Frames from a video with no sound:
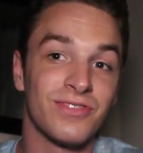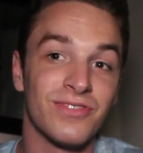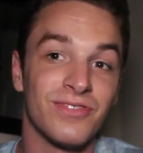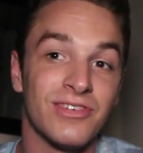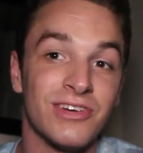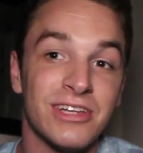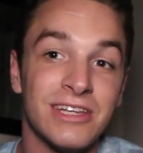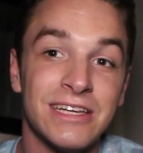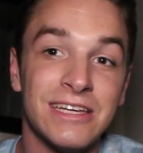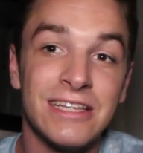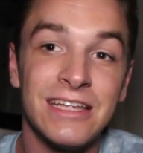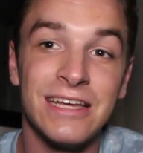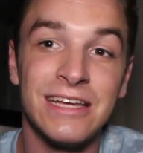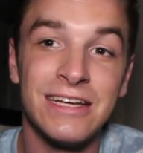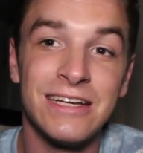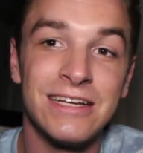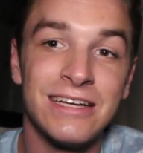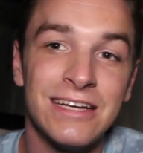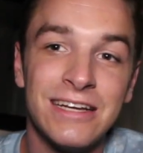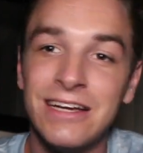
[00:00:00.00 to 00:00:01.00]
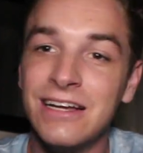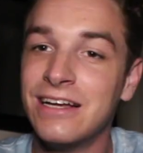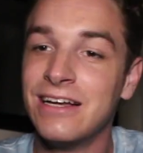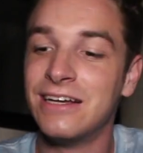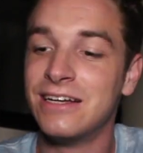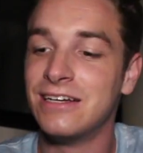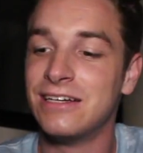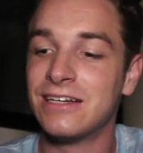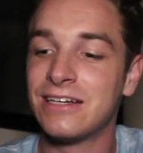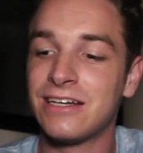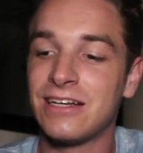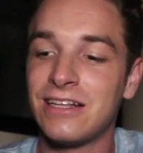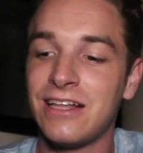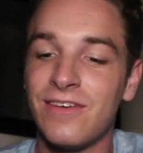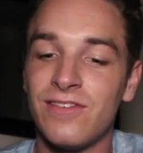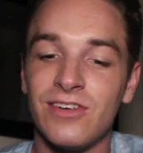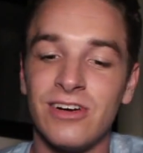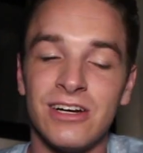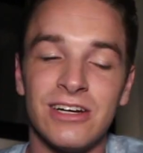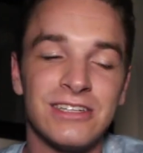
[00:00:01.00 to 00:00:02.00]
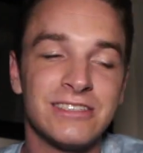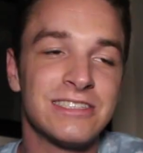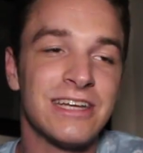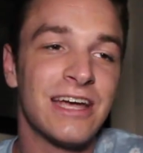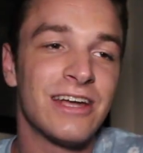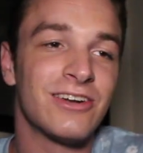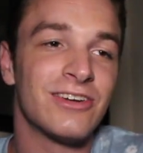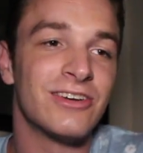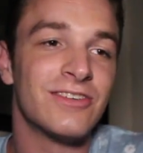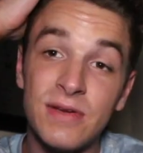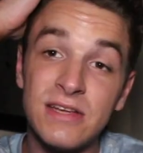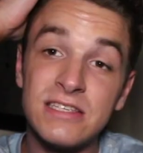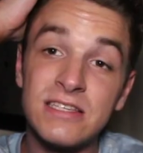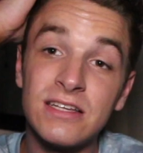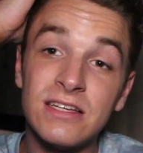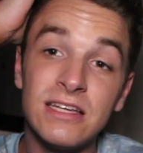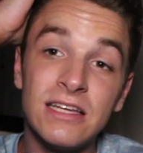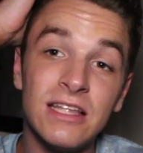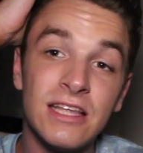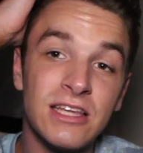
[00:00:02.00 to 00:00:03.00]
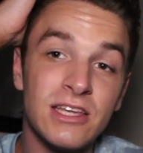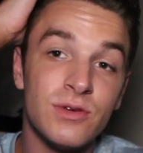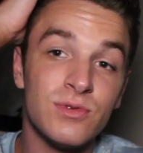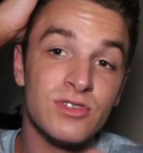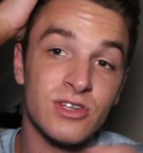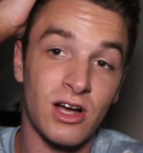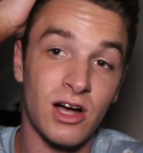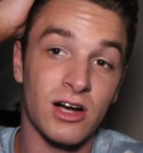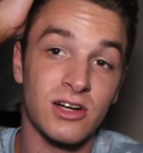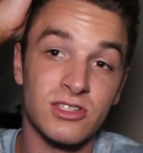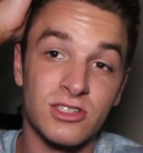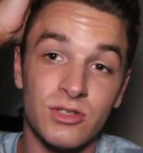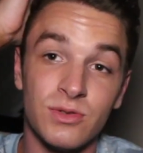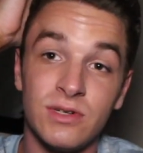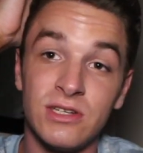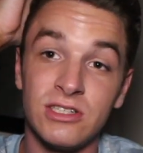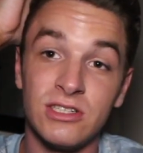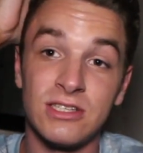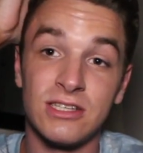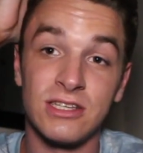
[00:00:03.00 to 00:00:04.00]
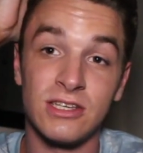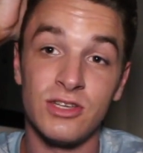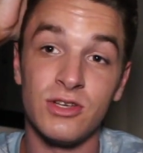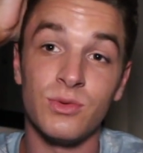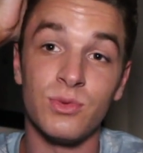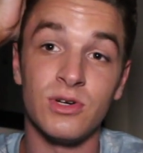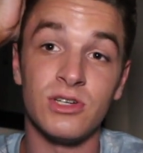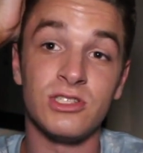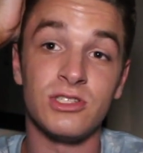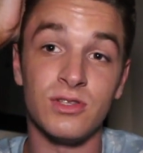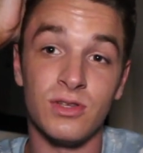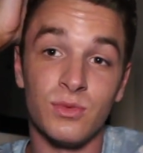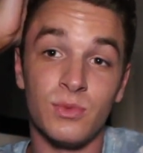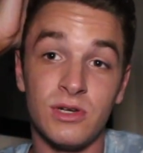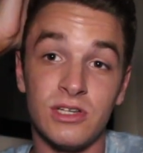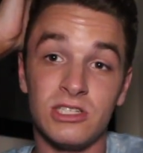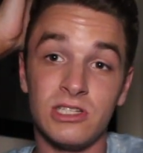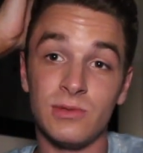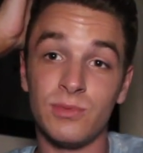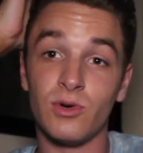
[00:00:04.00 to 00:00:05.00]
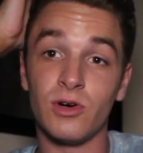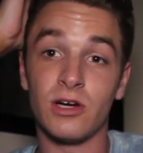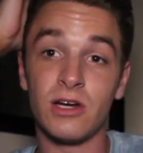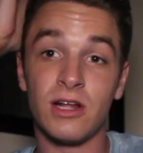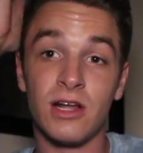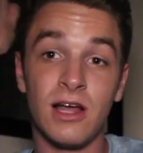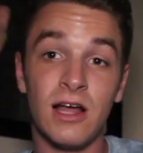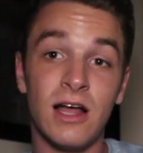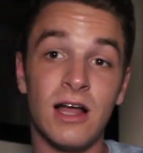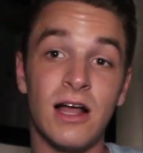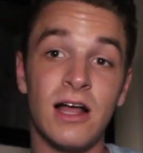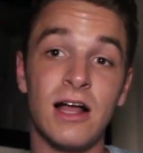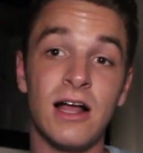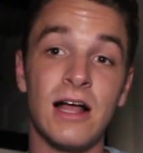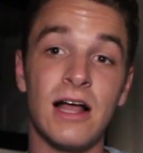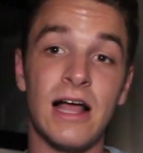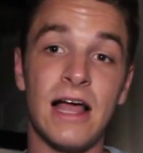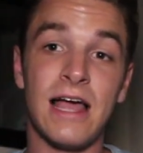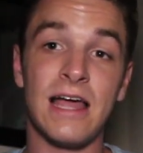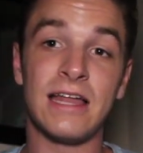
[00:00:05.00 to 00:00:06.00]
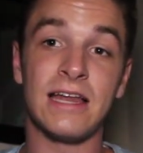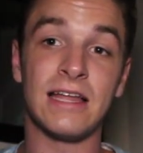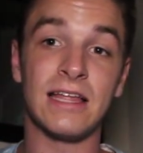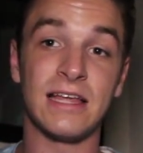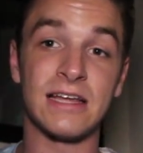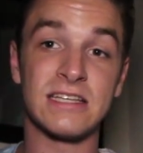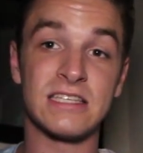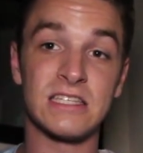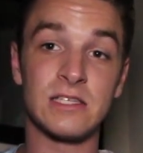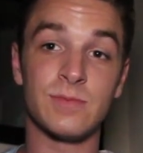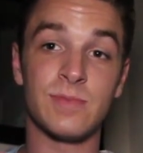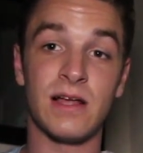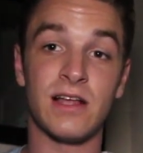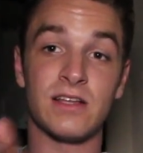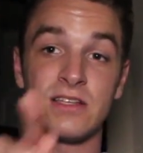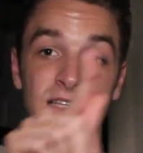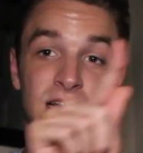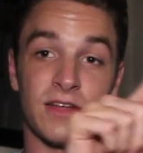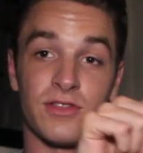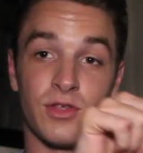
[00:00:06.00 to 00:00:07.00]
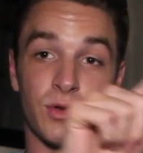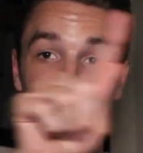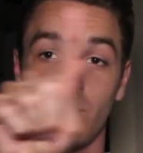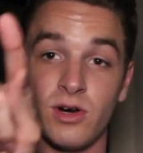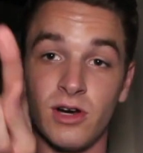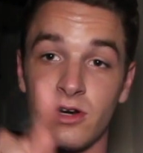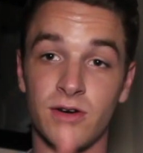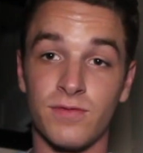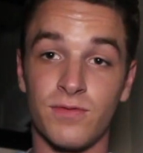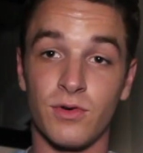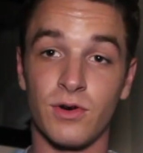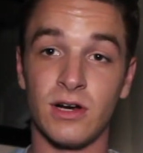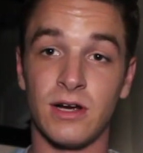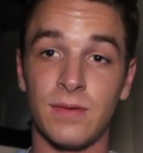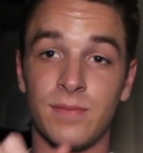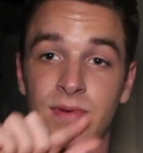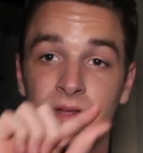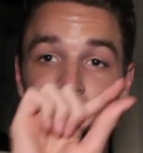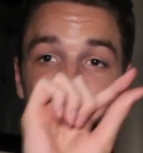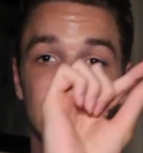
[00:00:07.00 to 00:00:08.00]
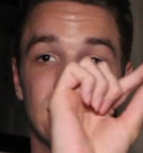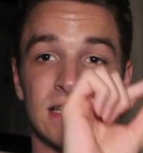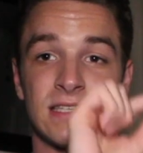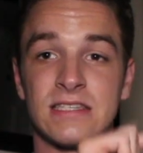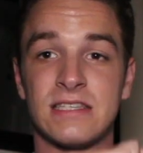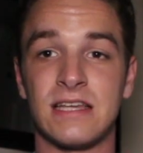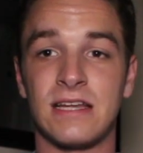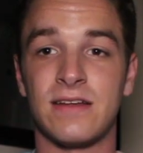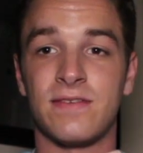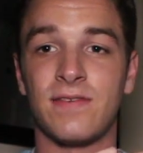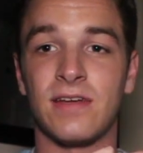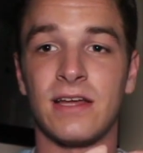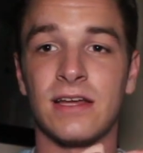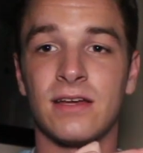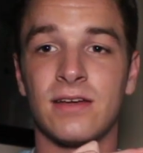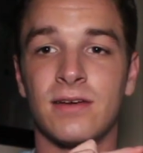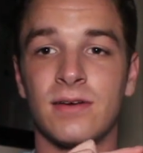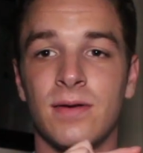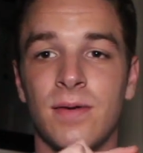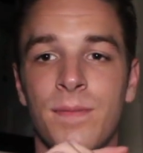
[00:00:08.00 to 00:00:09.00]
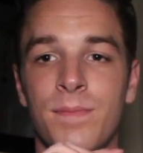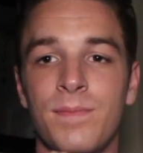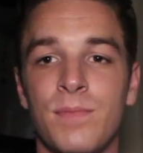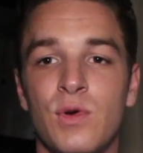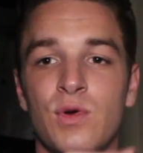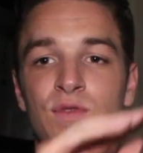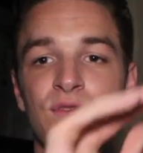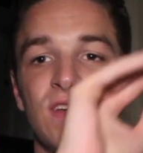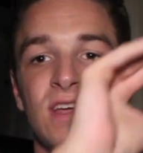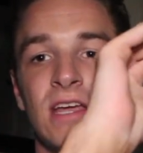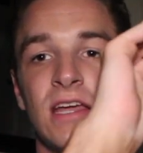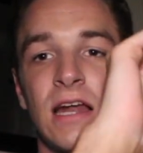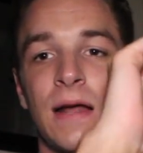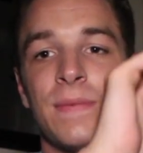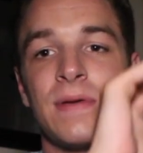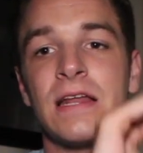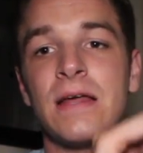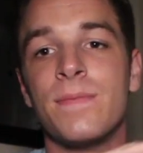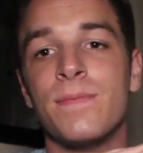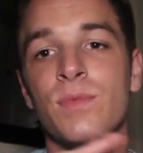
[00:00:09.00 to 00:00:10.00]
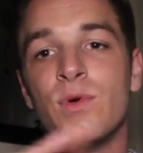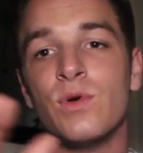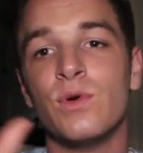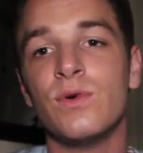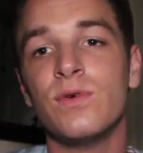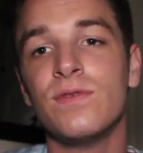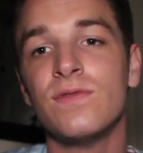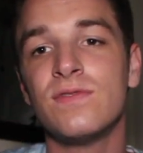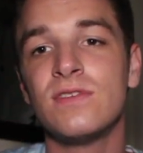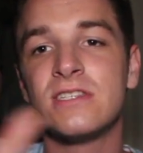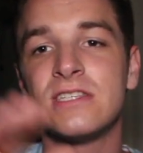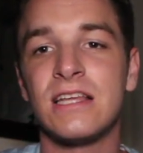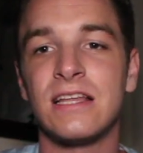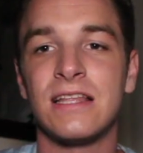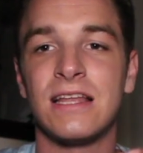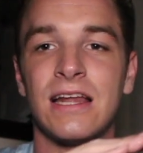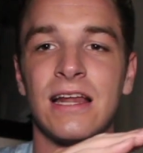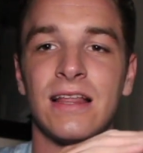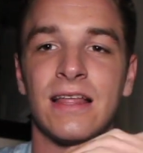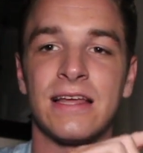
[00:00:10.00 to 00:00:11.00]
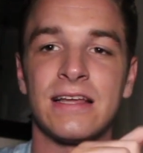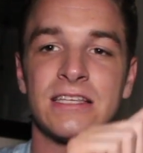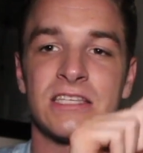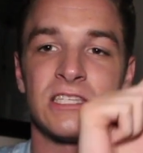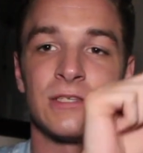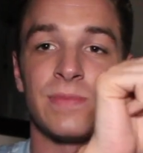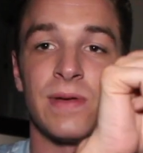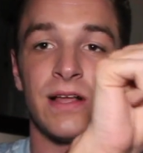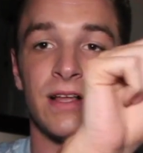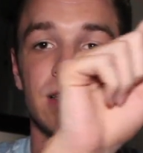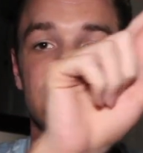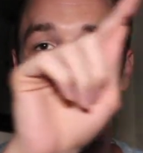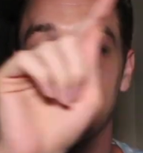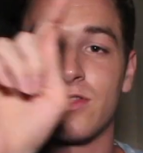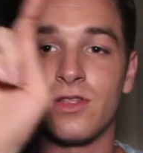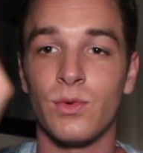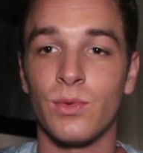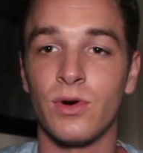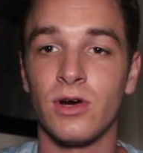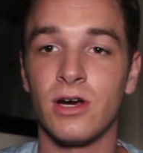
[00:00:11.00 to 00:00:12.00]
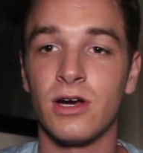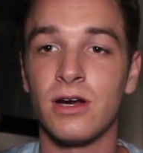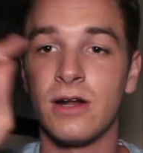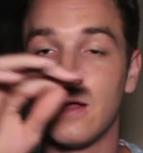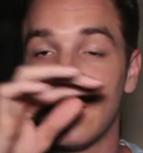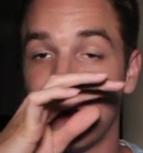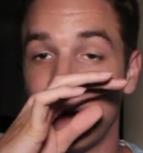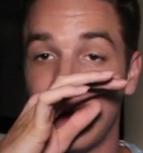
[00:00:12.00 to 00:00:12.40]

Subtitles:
Really like clever title. Basically, like you talk to it just like you would to the Ouija board, and it like spells out the word for it, but like instead of like moving, I mean, it moves and then it like spells out the word,